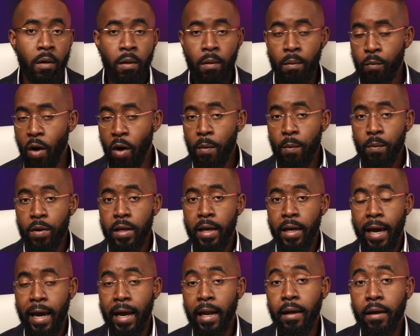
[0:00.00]
probably
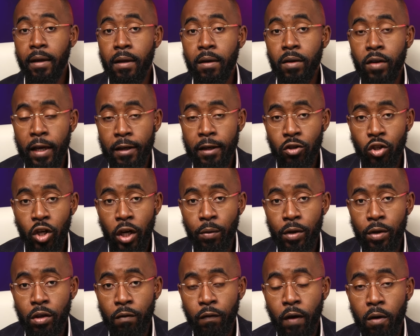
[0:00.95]
any next
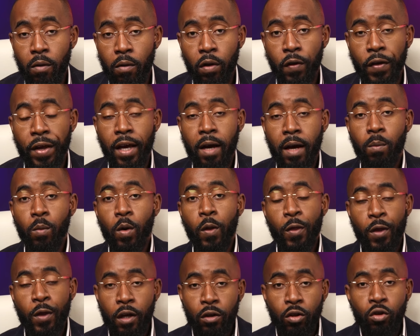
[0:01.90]
generation firewall, they come with
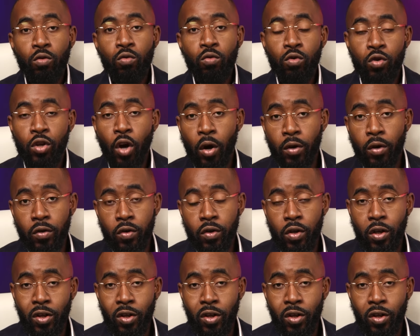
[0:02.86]
two zones,